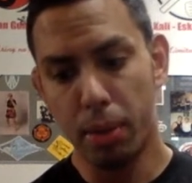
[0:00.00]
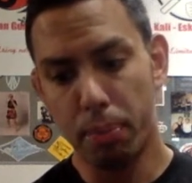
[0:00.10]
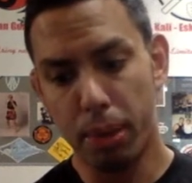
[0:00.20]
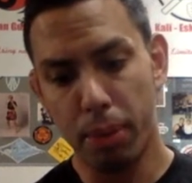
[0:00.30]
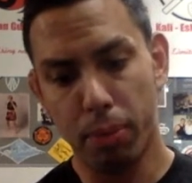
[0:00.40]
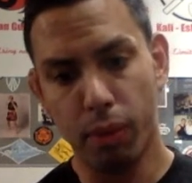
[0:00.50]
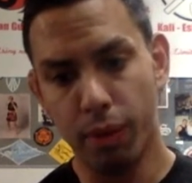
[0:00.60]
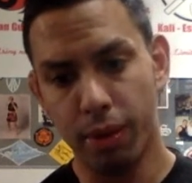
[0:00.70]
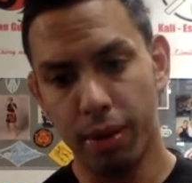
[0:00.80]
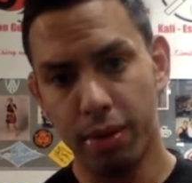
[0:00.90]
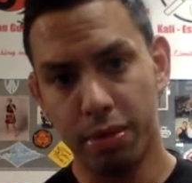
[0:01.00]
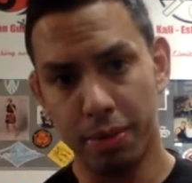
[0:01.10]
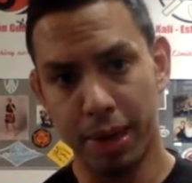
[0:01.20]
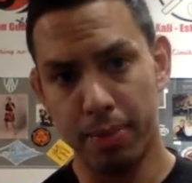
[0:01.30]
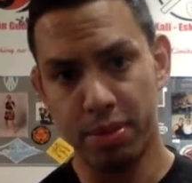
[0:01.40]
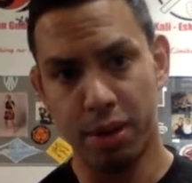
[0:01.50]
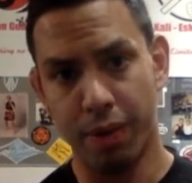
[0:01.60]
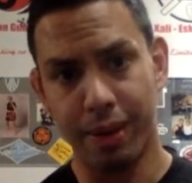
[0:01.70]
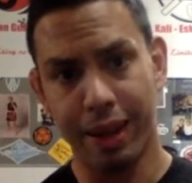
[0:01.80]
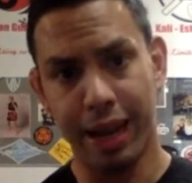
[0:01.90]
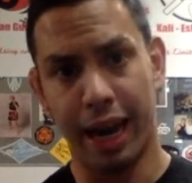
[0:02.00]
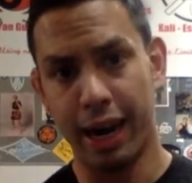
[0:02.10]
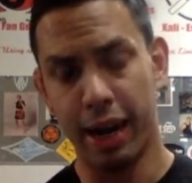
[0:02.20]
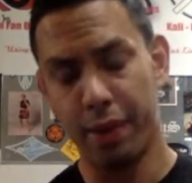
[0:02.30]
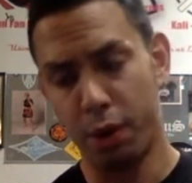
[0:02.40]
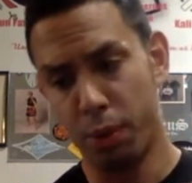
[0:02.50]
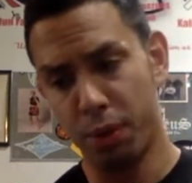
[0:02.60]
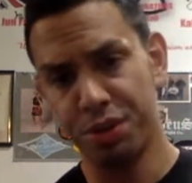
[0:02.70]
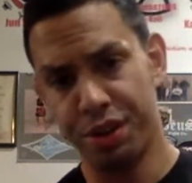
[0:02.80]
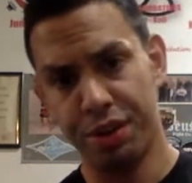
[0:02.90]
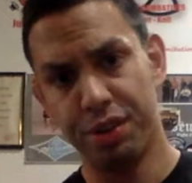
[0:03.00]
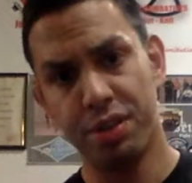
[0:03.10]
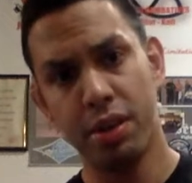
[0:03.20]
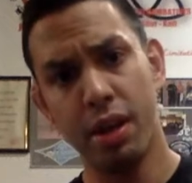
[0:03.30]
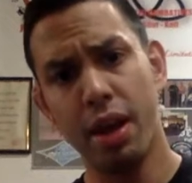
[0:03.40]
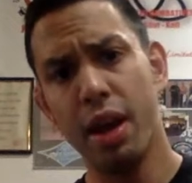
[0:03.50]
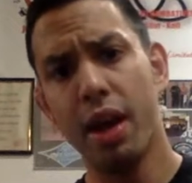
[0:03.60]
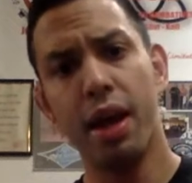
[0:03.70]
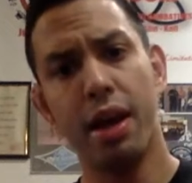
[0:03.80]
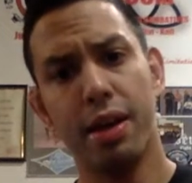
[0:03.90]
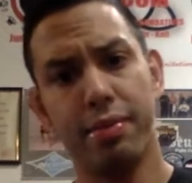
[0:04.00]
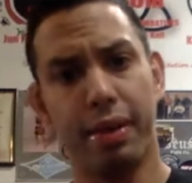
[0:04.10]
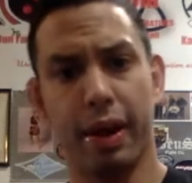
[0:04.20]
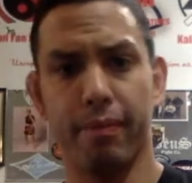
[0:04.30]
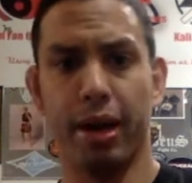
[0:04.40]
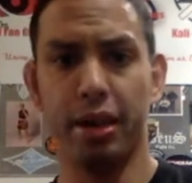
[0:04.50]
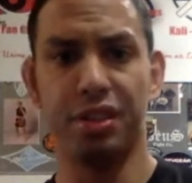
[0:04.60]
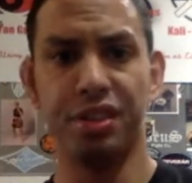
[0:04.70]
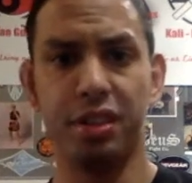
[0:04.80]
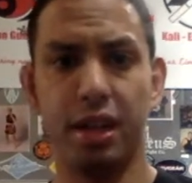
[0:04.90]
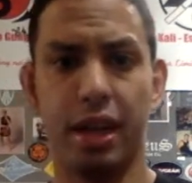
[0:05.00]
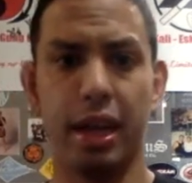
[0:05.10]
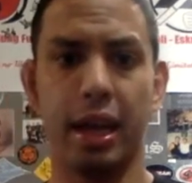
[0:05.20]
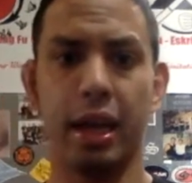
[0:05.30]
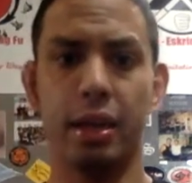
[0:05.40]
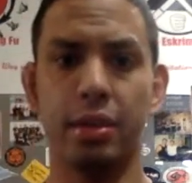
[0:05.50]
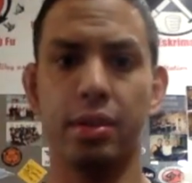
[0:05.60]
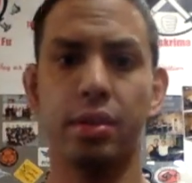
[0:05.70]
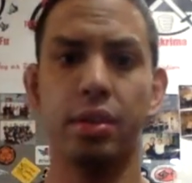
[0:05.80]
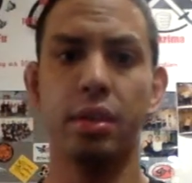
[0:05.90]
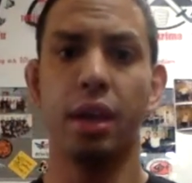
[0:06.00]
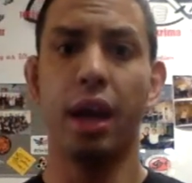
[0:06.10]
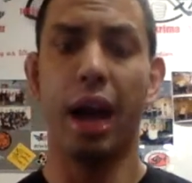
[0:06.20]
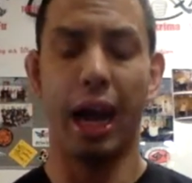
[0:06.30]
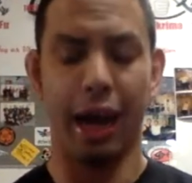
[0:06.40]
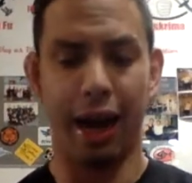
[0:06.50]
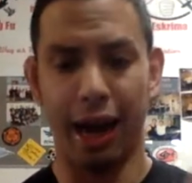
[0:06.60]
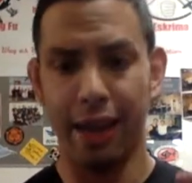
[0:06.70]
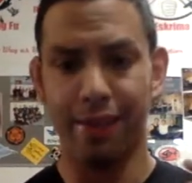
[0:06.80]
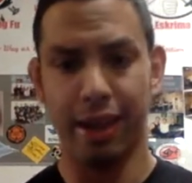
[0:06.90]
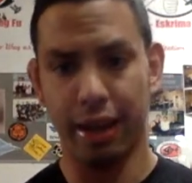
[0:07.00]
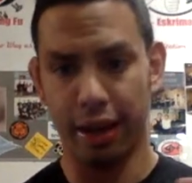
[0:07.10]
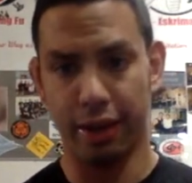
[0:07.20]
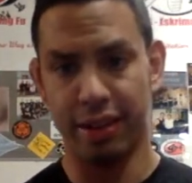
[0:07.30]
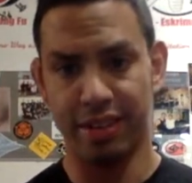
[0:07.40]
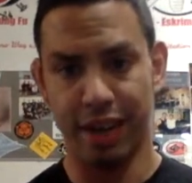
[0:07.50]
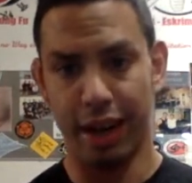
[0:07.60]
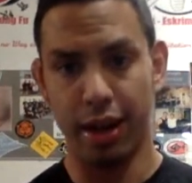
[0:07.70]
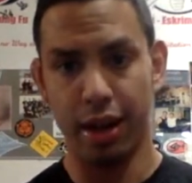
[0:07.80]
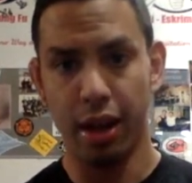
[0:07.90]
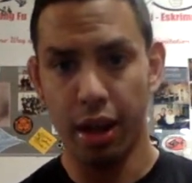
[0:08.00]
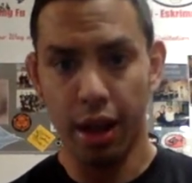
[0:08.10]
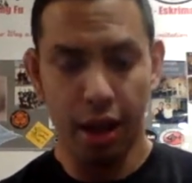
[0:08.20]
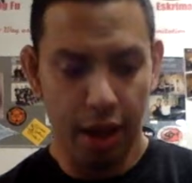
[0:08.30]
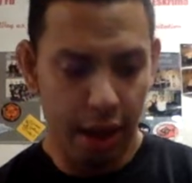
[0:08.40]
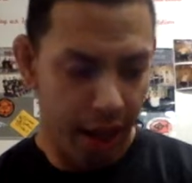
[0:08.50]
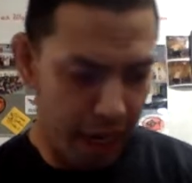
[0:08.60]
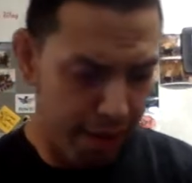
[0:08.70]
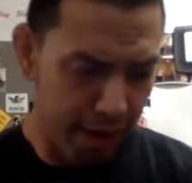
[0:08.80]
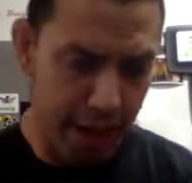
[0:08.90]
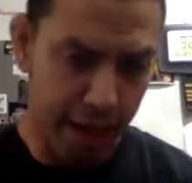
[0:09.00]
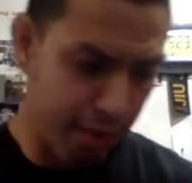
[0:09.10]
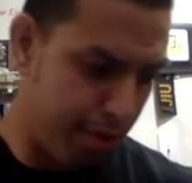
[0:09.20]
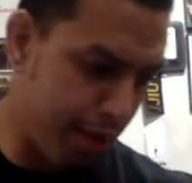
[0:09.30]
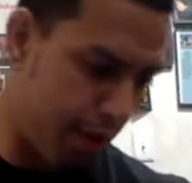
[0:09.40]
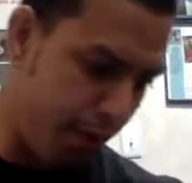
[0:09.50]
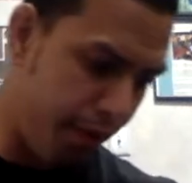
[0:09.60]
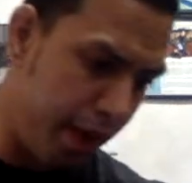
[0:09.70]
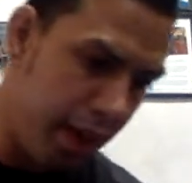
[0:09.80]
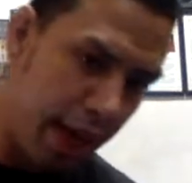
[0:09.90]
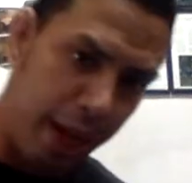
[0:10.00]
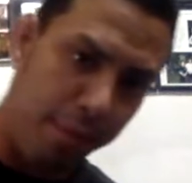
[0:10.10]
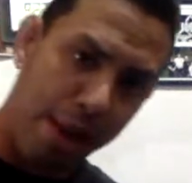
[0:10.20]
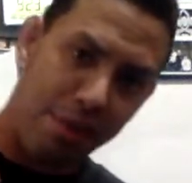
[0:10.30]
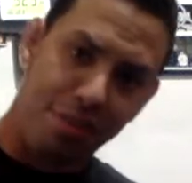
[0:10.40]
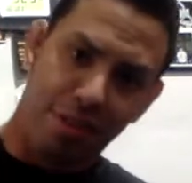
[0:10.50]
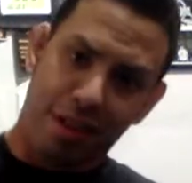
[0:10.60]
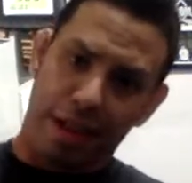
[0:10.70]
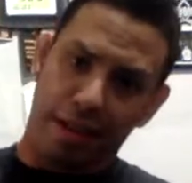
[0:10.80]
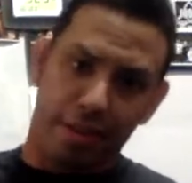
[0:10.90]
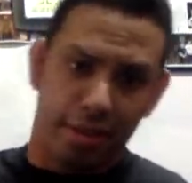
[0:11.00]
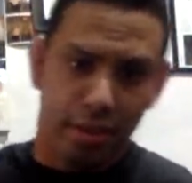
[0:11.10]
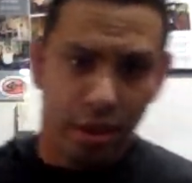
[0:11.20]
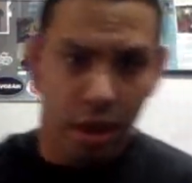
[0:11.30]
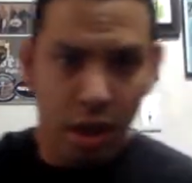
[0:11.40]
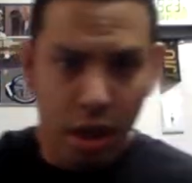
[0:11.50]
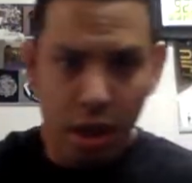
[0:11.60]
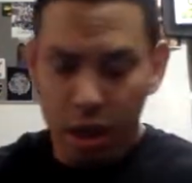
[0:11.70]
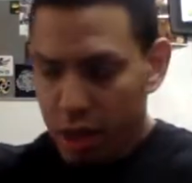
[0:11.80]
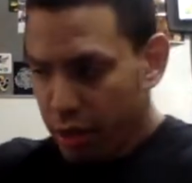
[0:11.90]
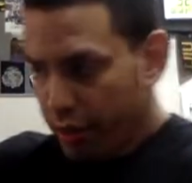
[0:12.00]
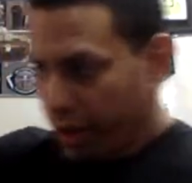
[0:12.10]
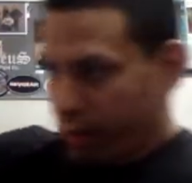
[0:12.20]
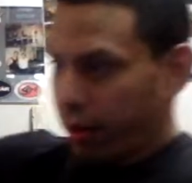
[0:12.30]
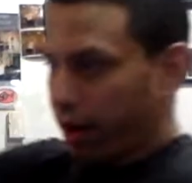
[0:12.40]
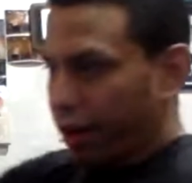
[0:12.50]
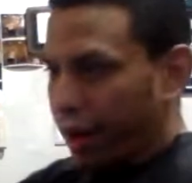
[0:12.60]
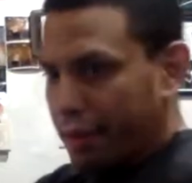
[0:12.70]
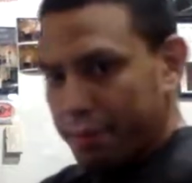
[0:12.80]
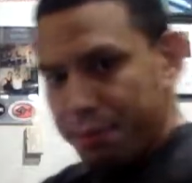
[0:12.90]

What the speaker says: people sometimes don't get out of their wheelchairs very much, and I highly encourage that. Even if the only ab exercise you can work on